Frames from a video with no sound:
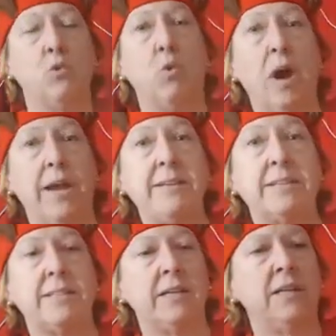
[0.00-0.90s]

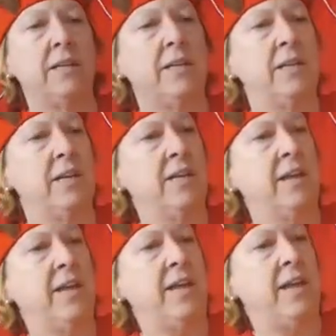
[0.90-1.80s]
twice.
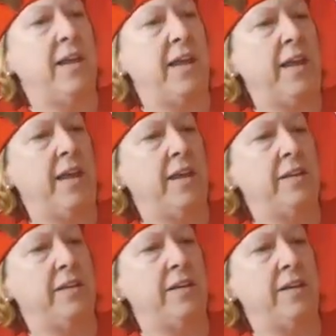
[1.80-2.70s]

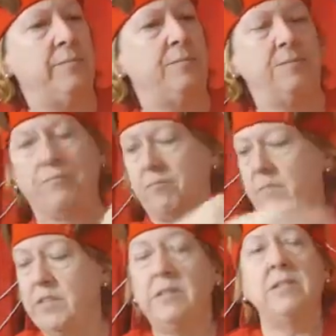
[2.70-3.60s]
And um,
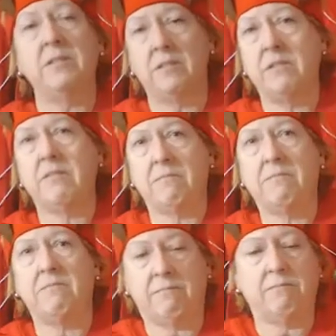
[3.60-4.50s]
this is,
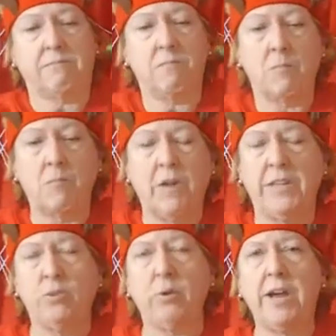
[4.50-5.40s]

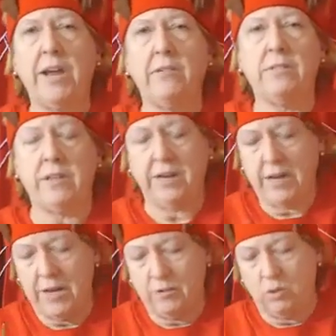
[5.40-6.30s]
these are candles that I
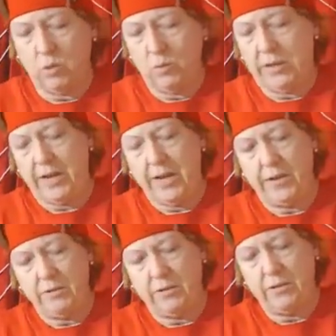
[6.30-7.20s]
got, those woodwick
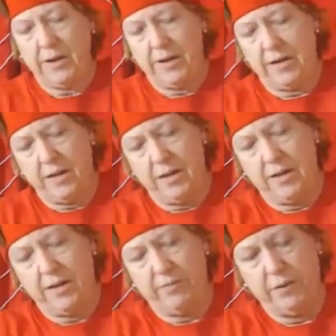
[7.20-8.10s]
candles that I uh,
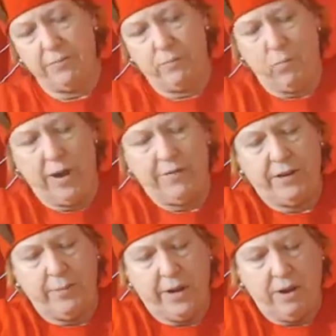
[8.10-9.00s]
have been raving
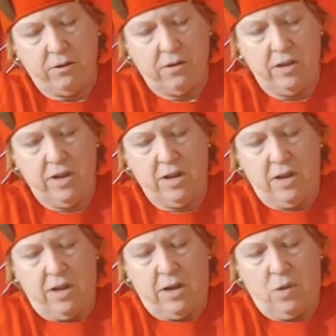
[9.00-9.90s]
about.
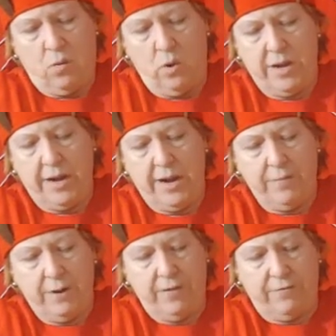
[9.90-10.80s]
When I had
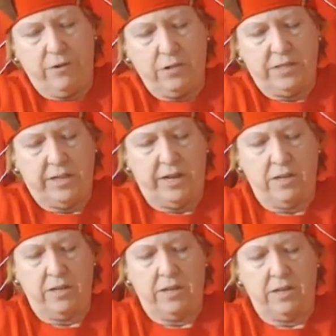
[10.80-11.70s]
my first
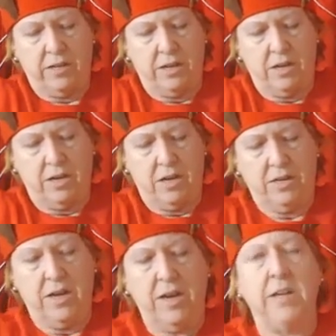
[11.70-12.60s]
sale
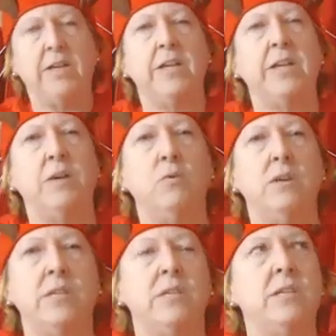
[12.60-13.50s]
online, it
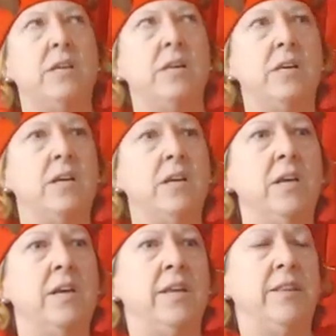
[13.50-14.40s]
was
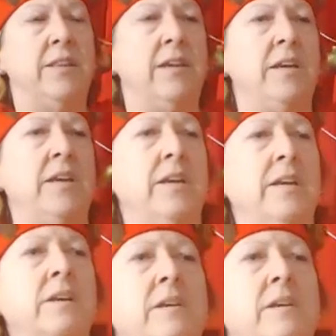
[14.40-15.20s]
the,